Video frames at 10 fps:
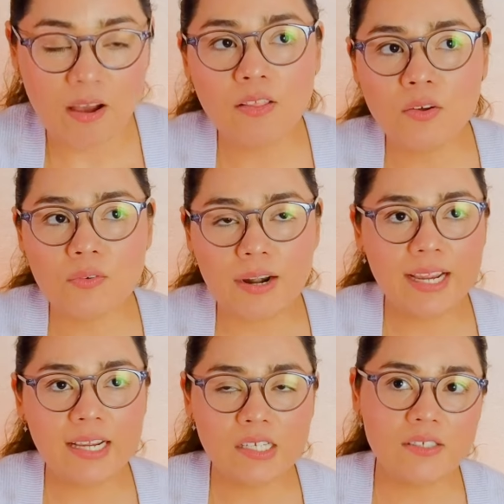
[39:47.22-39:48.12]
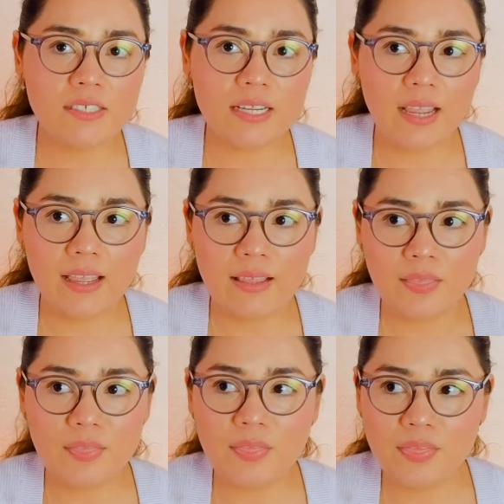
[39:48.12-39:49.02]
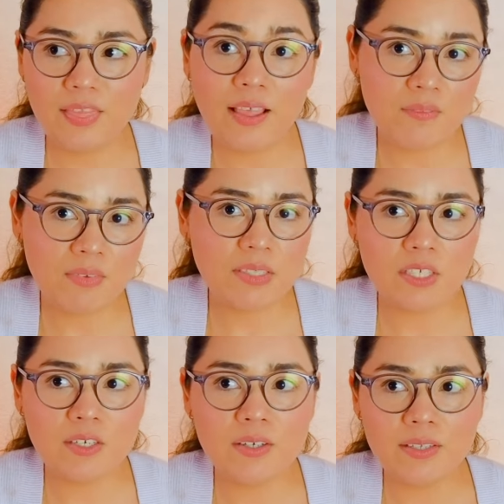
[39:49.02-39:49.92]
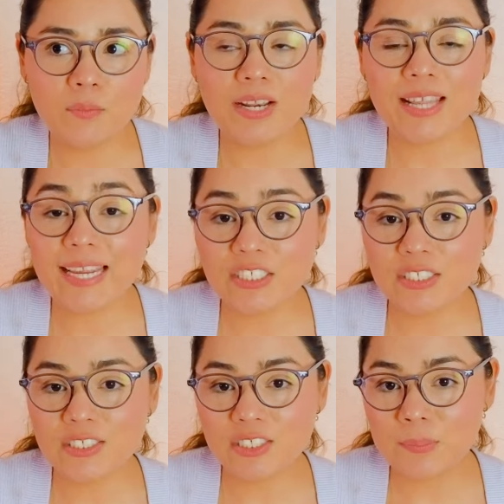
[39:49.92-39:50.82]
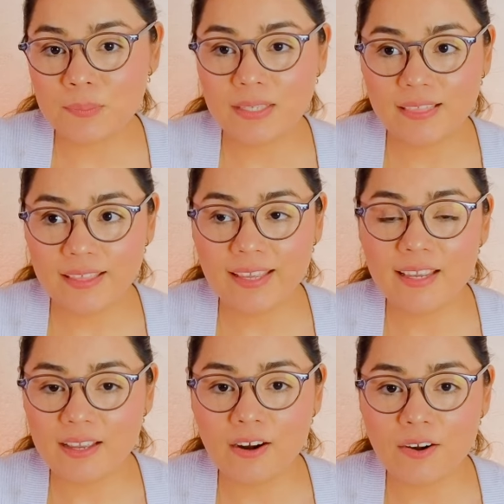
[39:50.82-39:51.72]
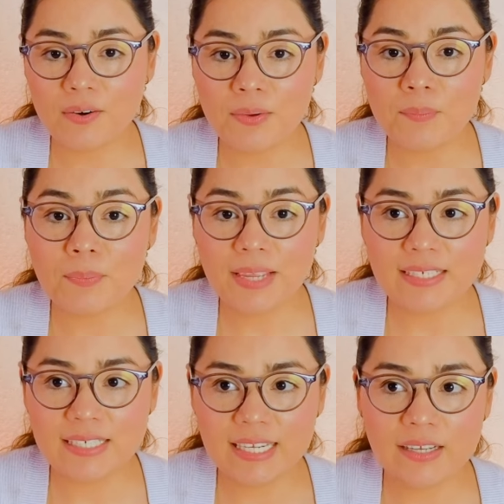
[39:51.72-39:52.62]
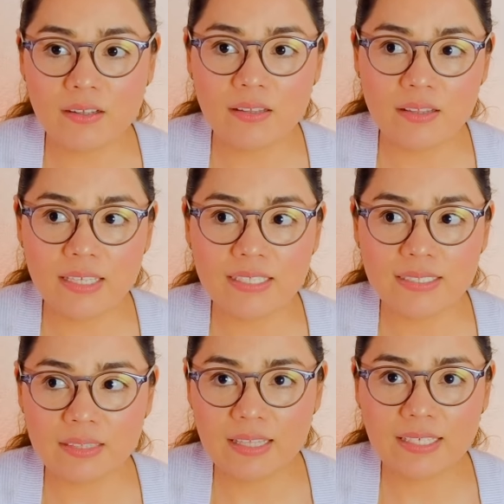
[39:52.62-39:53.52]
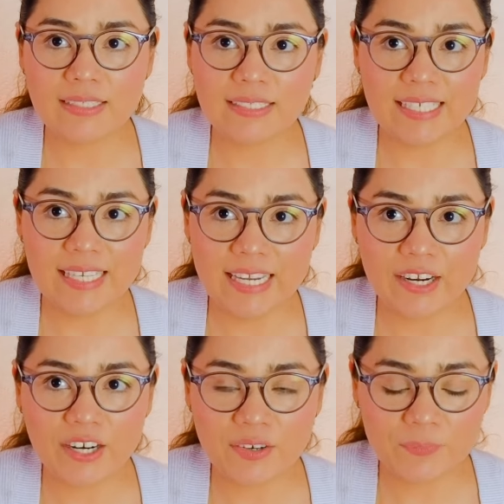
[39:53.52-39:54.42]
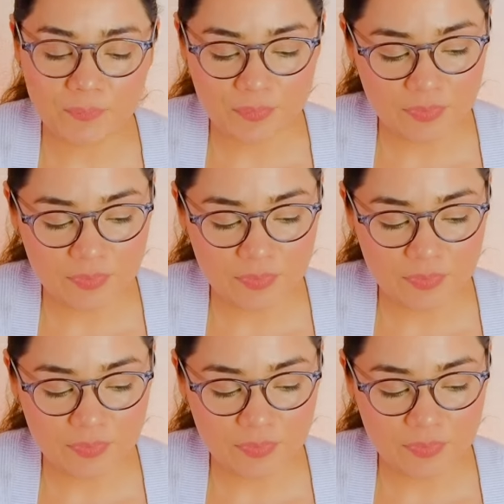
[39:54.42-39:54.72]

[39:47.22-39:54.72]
all around. Love is certain. Relationships, I think, are a big deal this year.